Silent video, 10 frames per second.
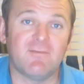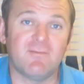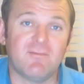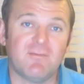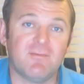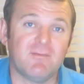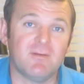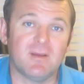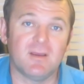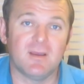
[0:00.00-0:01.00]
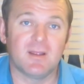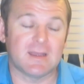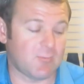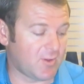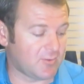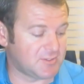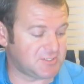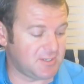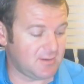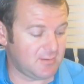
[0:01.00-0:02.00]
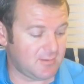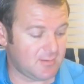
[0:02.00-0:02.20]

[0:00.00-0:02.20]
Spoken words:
and we go to G.